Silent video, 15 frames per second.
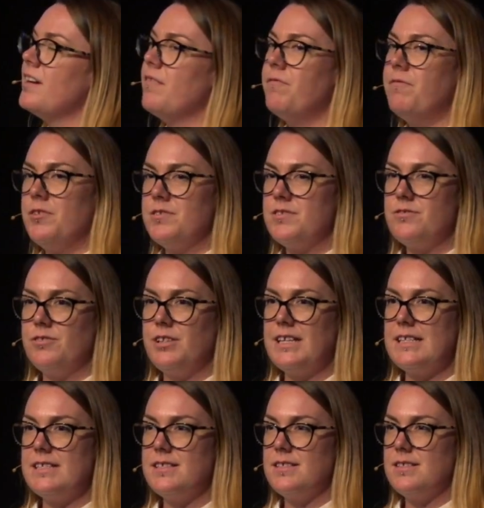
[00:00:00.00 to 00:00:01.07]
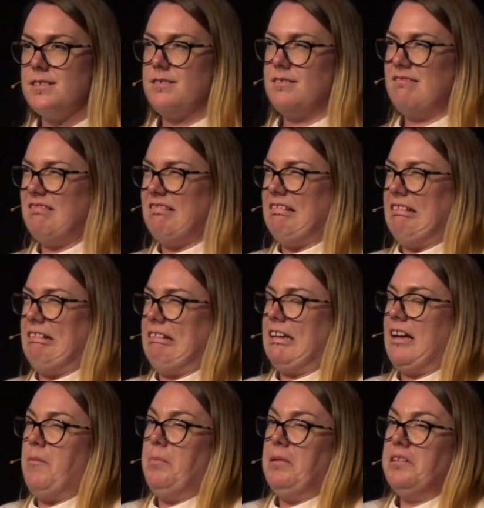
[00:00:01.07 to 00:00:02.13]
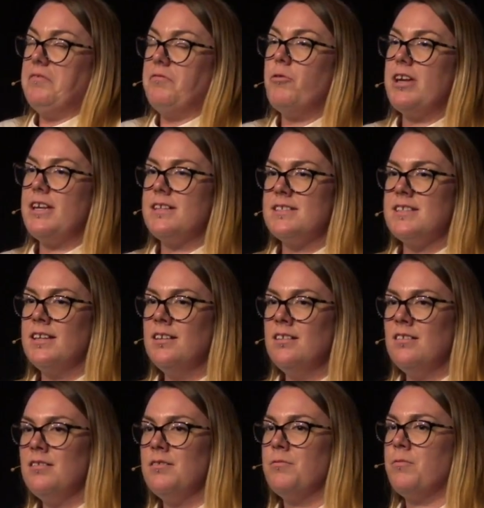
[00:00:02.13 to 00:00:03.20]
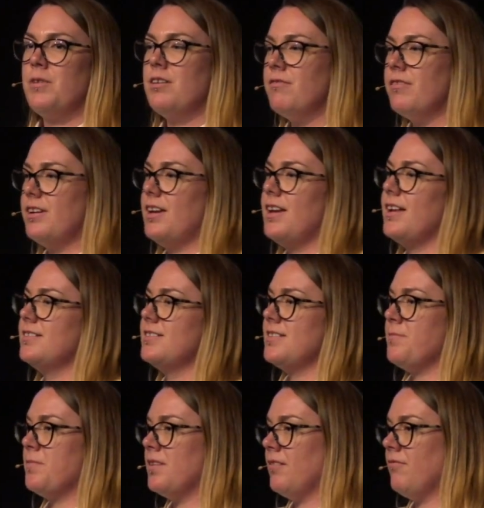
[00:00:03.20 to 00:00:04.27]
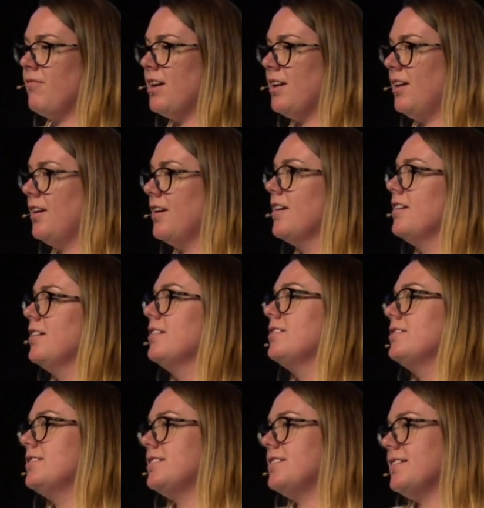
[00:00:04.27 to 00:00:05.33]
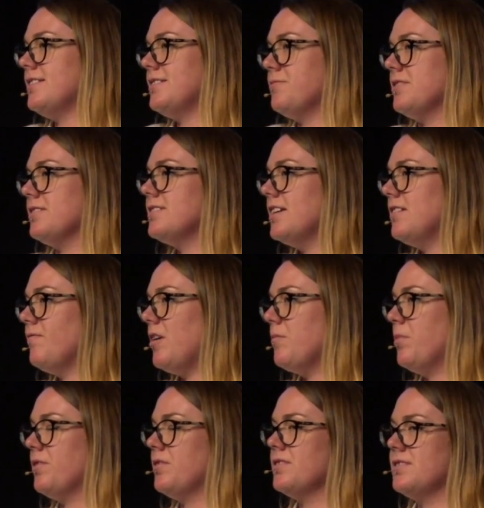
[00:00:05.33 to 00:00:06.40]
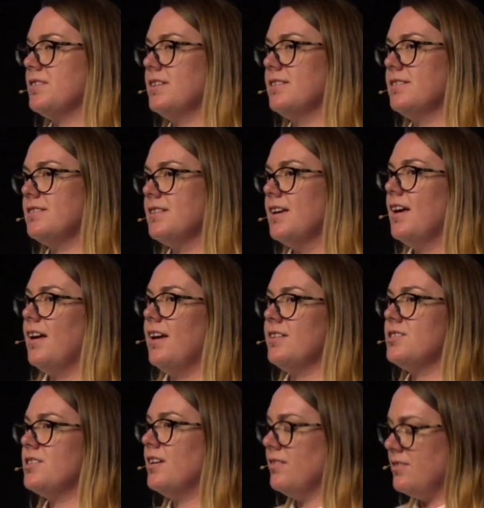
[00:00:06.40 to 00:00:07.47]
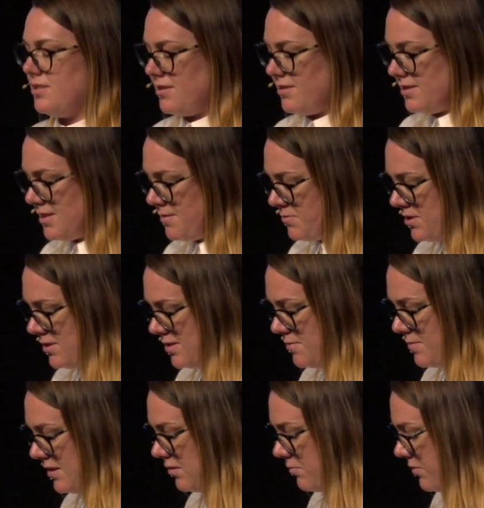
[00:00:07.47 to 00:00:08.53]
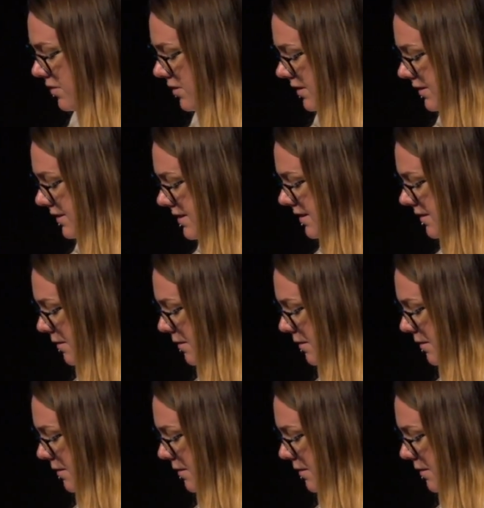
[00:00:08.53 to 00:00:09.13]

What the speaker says: our first release a couple of weeks in, we already had something ready to test with a set of hypotheses and challenge our assumptions about the product.